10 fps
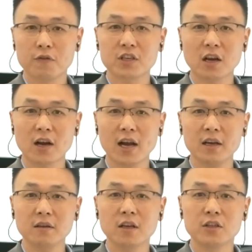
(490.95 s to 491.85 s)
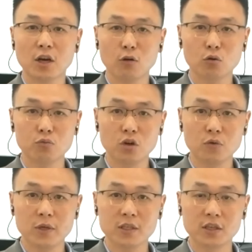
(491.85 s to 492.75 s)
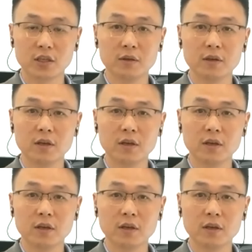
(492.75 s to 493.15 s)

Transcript: Shanghai Jiao Tong University